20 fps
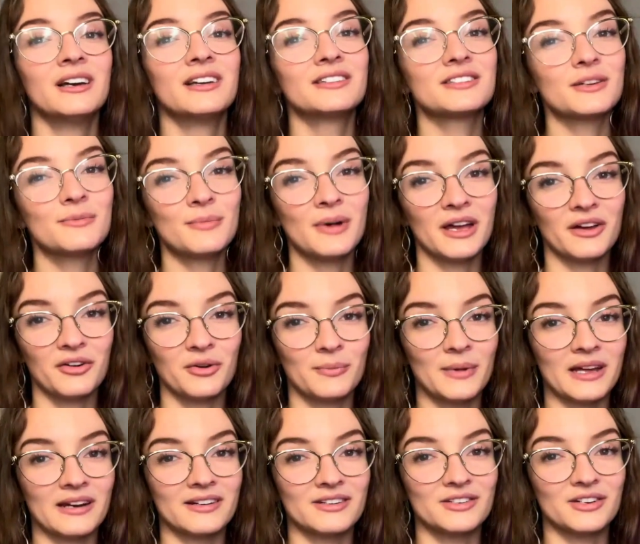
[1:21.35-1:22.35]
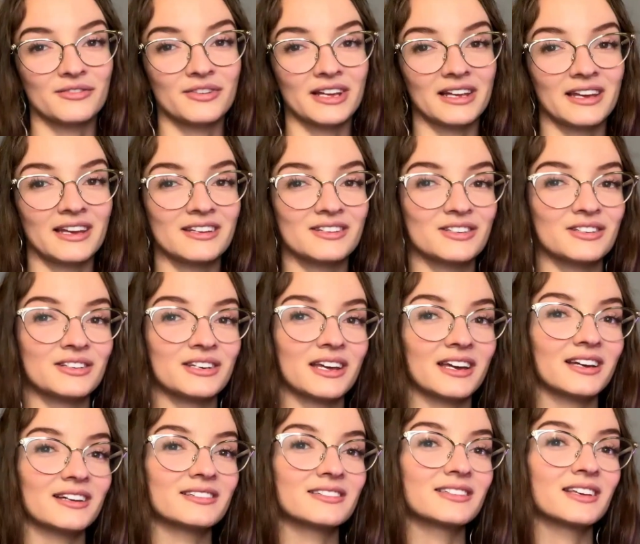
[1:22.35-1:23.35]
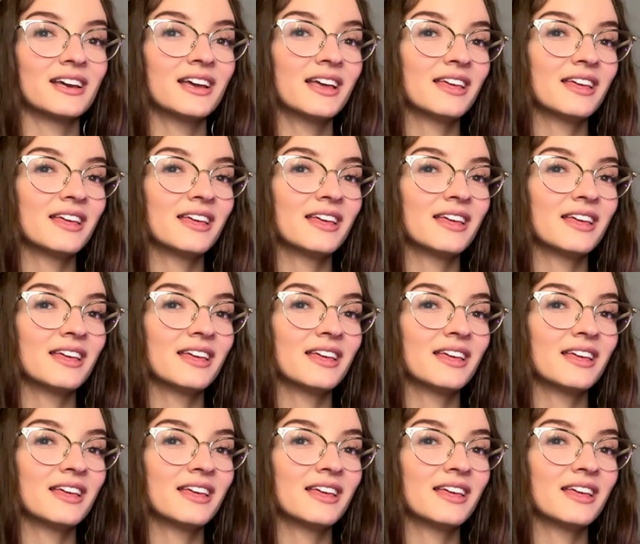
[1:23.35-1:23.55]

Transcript: to micromanage your vacation days.